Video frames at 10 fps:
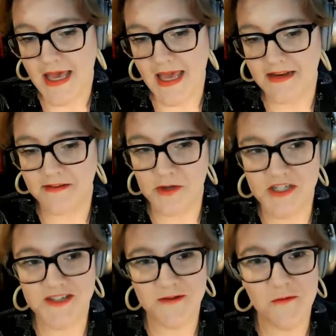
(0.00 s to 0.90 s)
And as
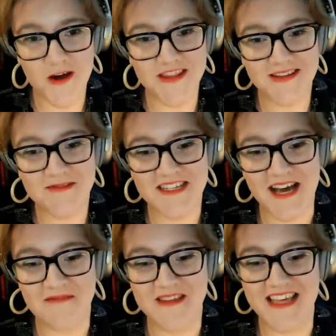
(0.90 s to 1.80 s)
much as I wanted them to
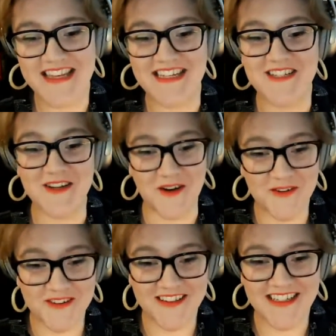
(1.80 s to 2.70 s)
tell me that they
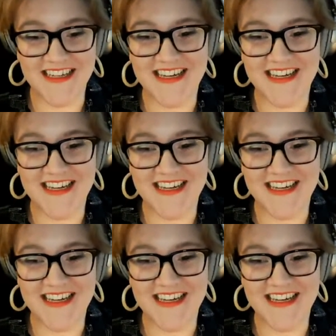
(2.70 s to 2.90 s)
don't,